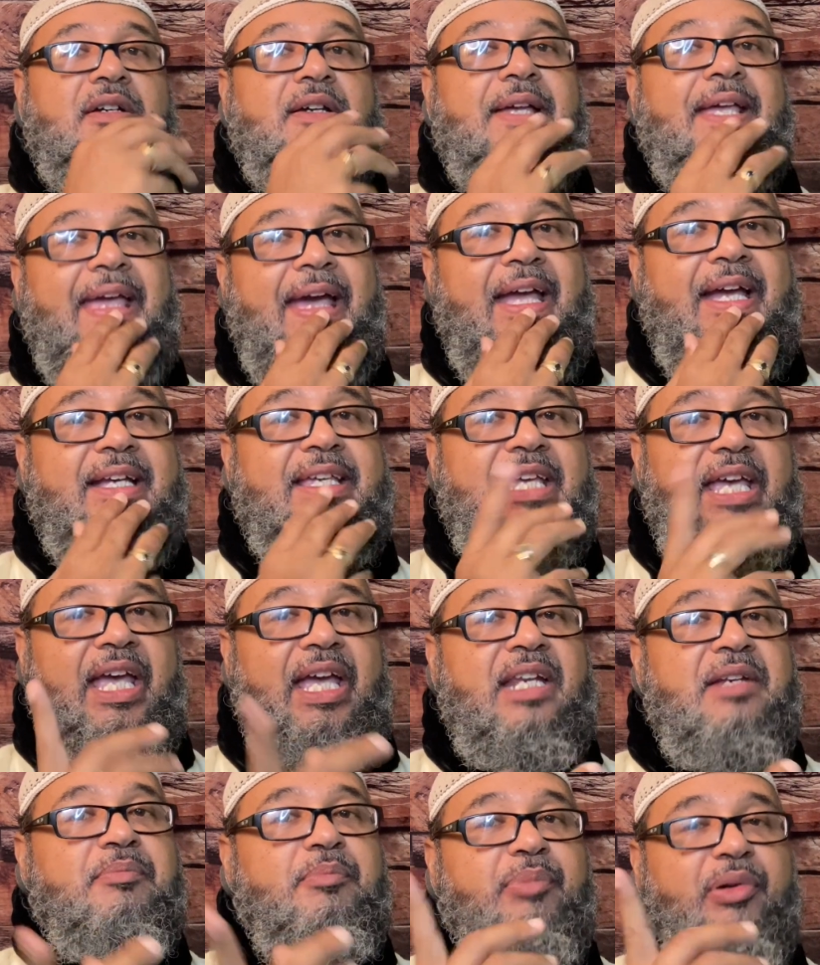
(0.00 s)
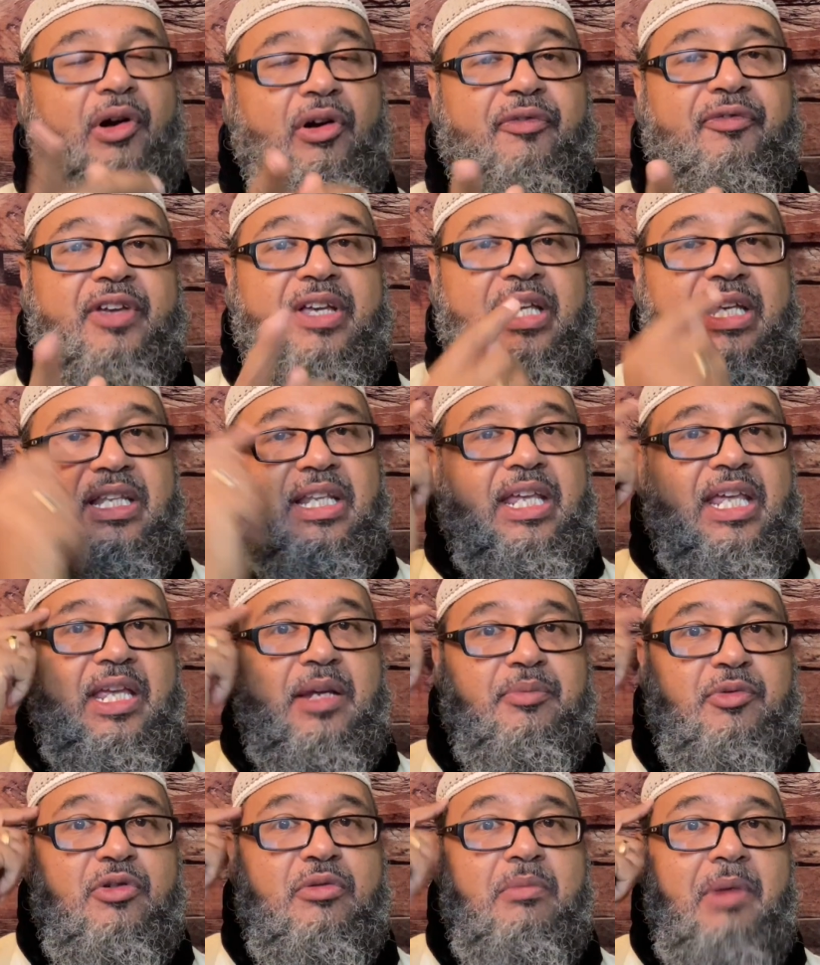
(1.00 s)
Okay, again, perfect in the
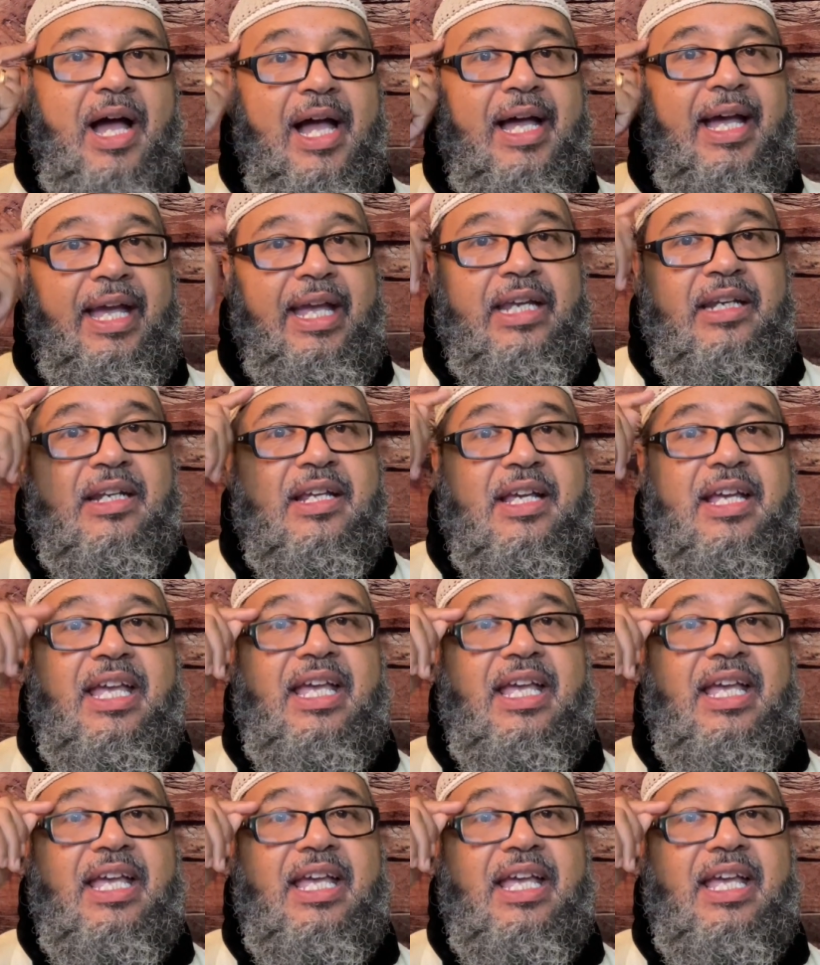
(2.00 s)
Hebrew mind